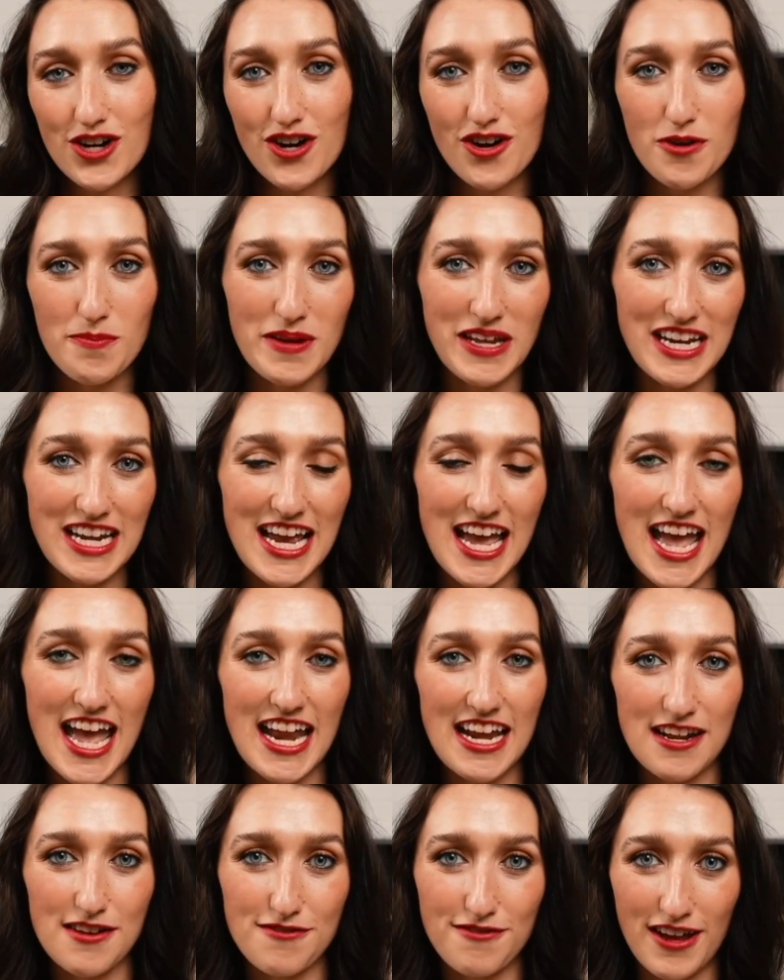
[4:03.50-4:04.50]
intermediate,
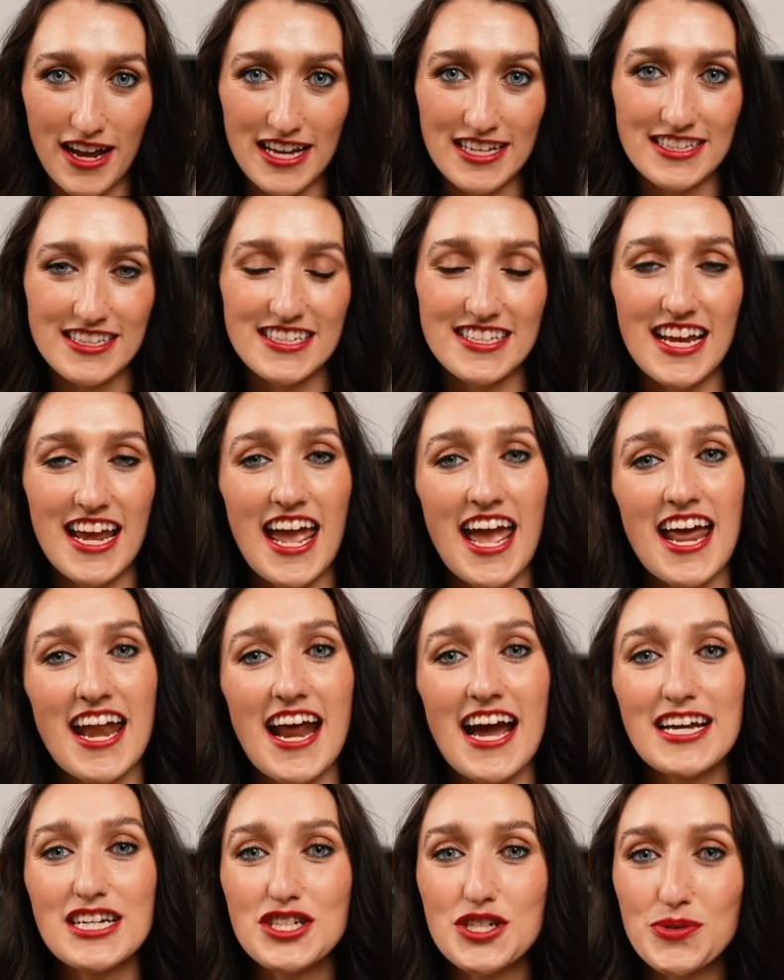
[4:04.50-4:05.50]
and advanced. And
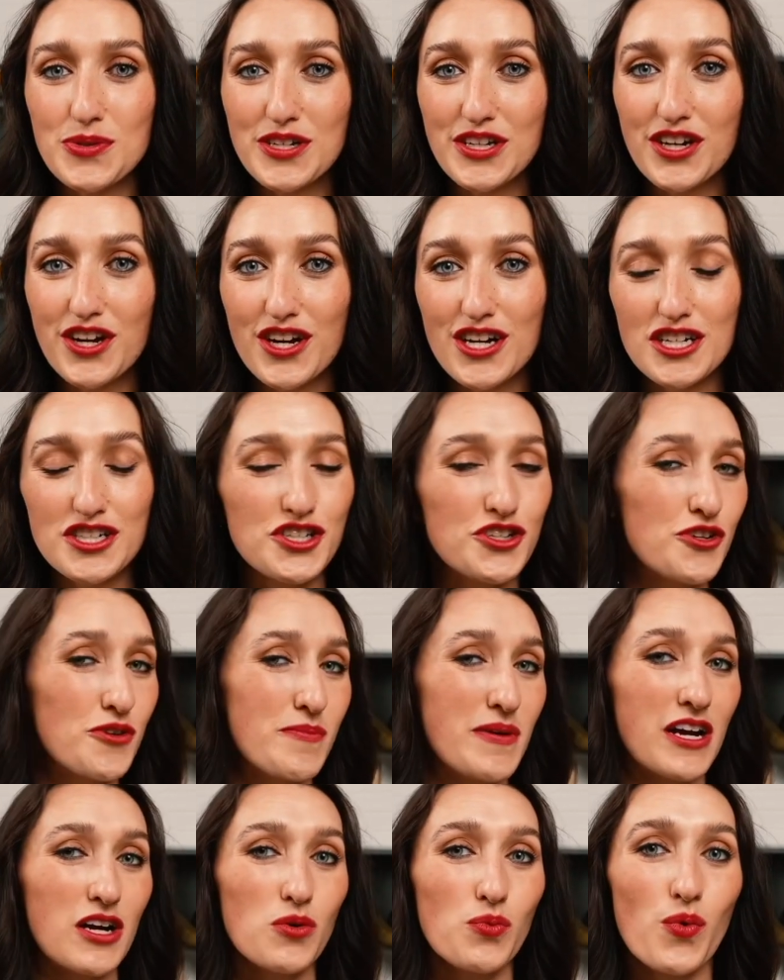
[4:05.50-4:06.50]
I do encourage you, no
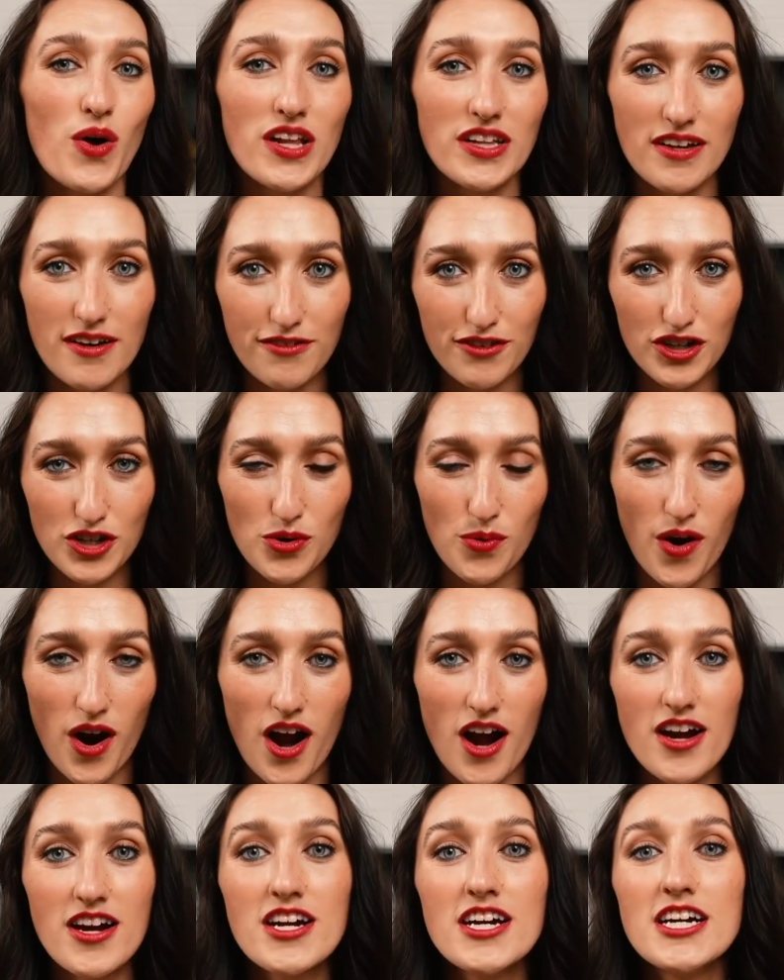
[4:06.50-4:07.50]
matter what level you
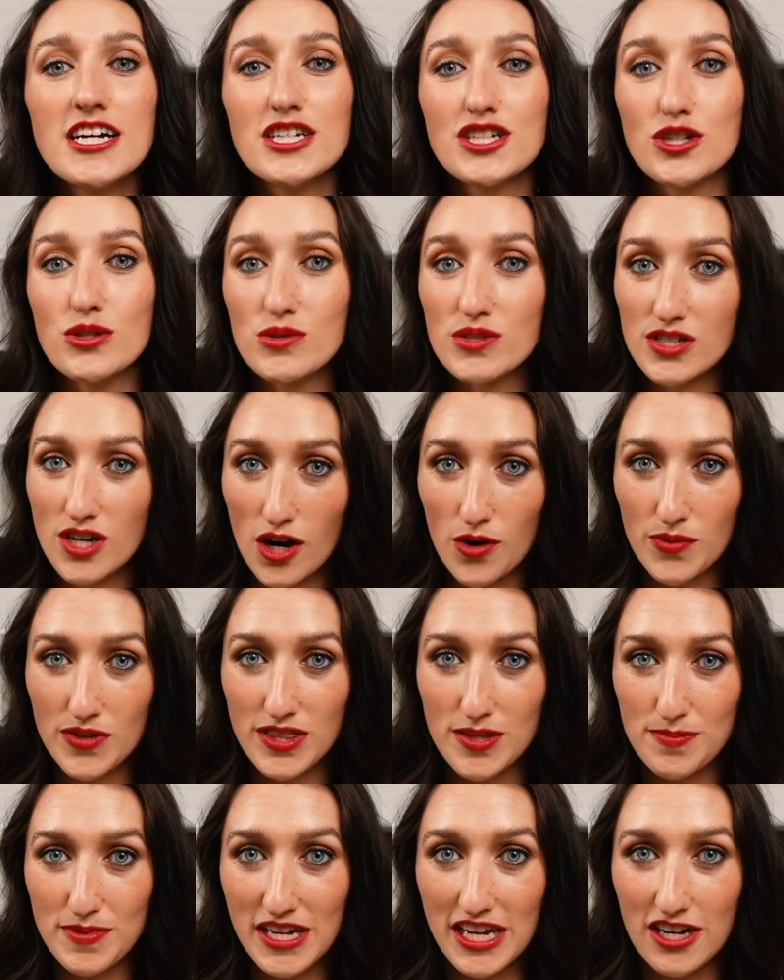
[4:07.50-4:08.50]
are, to start with
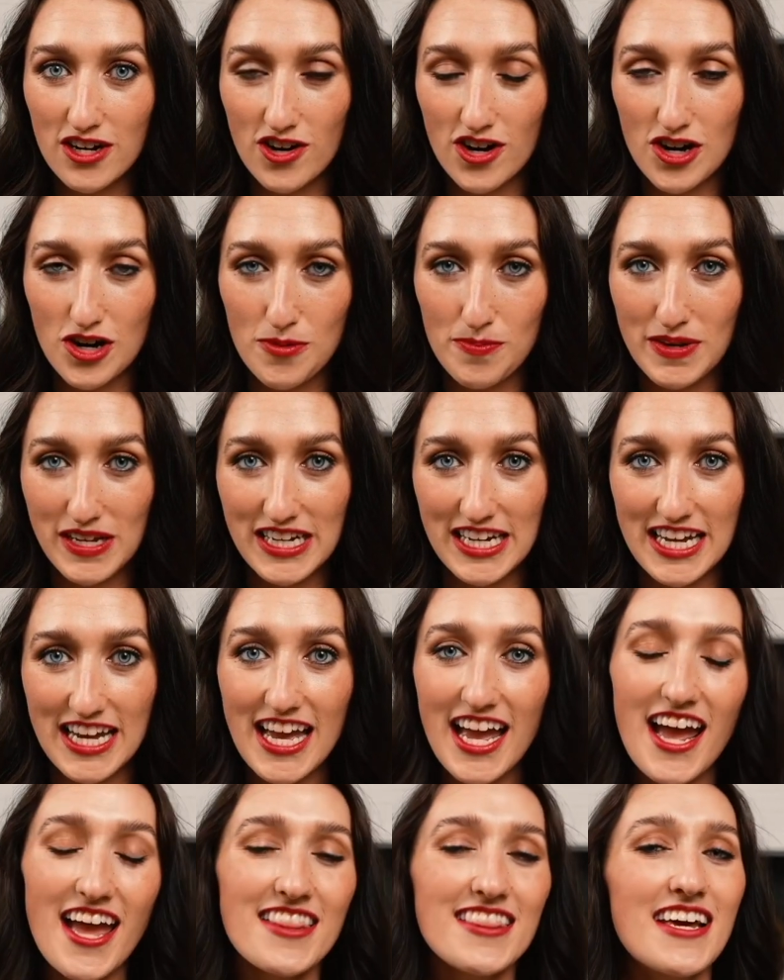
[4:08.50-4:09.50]
the beginner
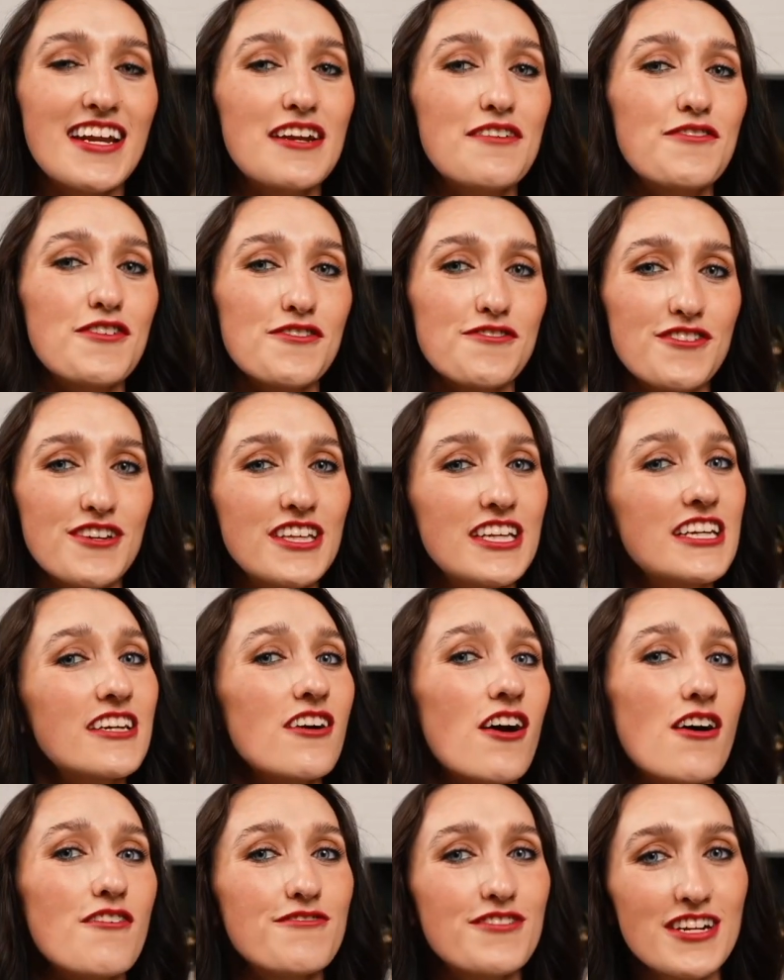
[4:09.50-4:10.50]
intermediate. And then if you're feeling
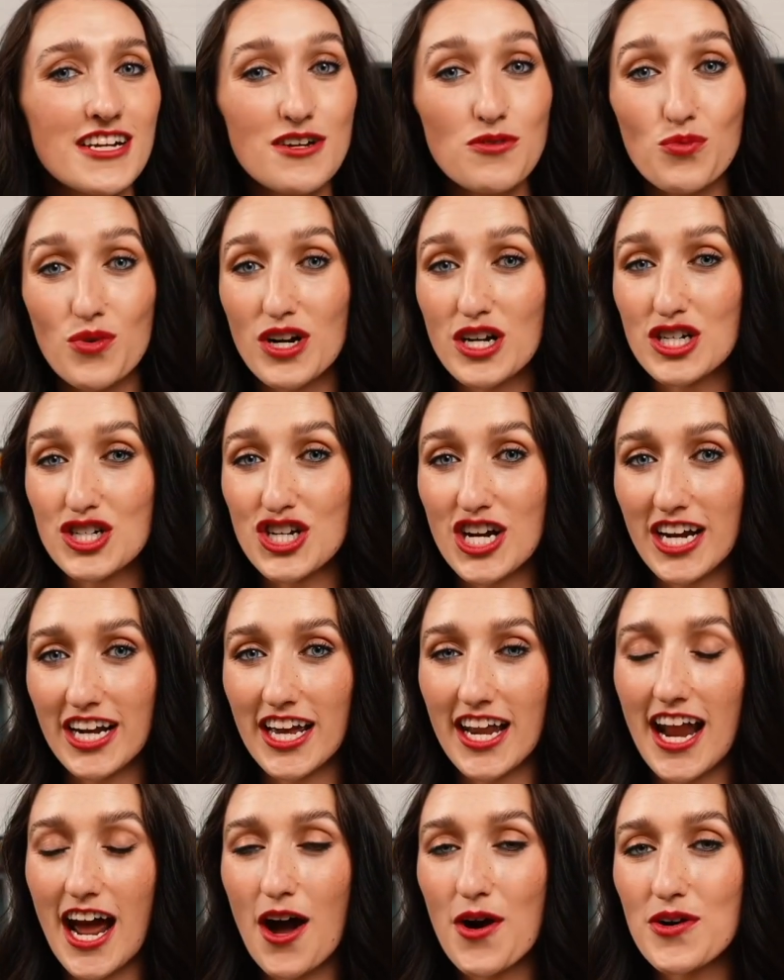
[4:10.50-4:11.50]
confident and want to check
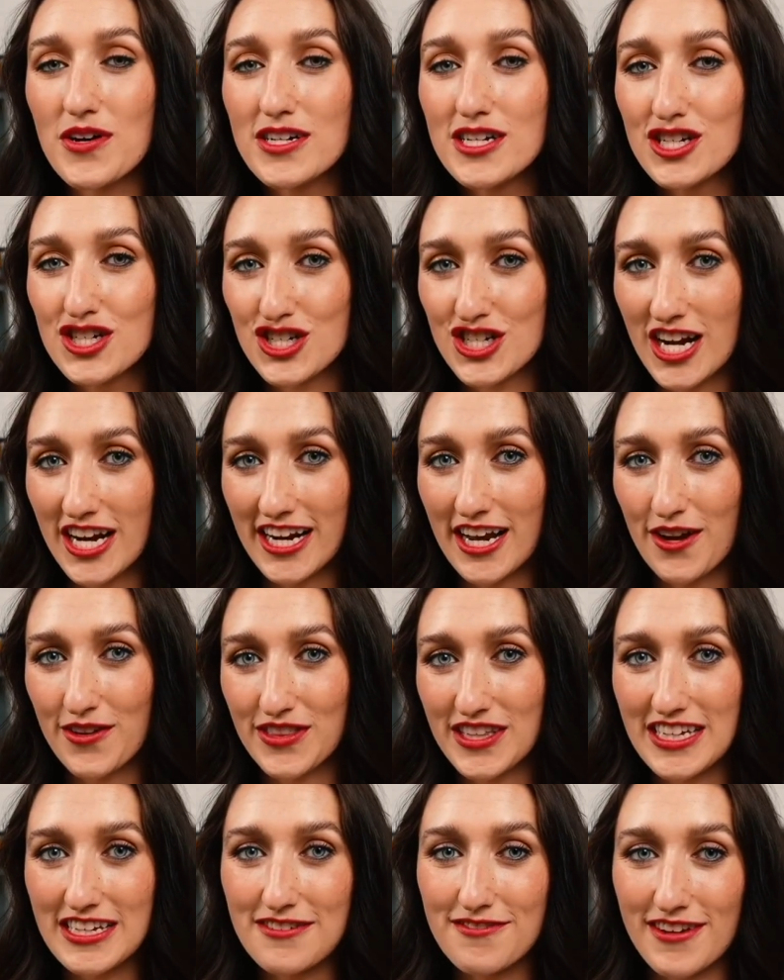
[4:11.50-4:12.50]
out
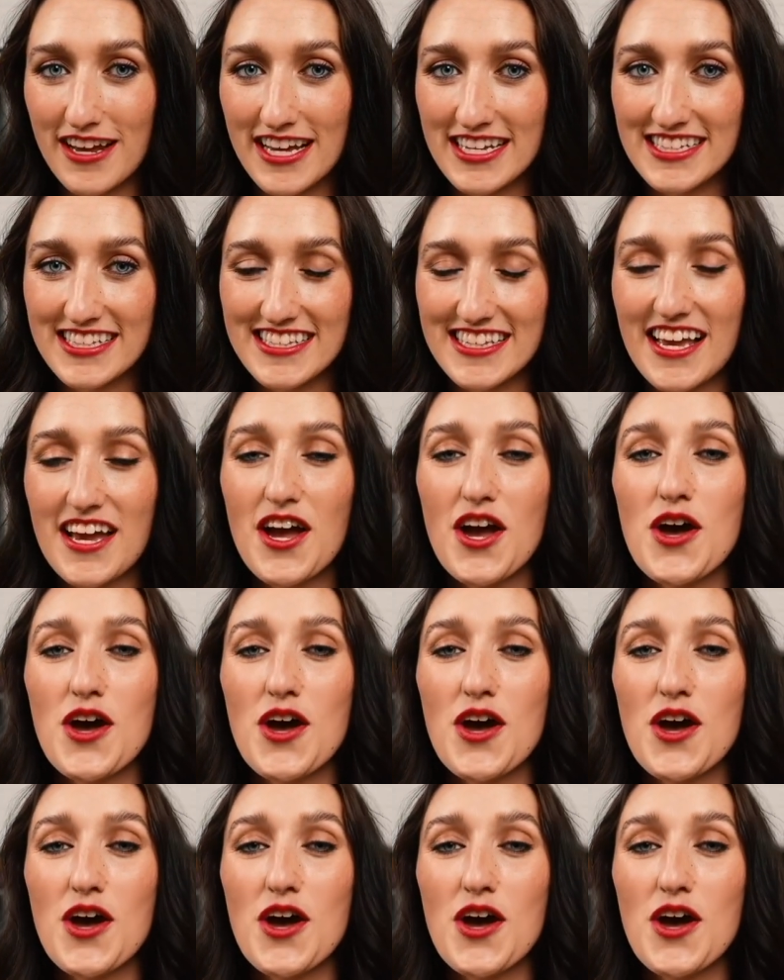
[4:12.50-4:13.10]
the advanced.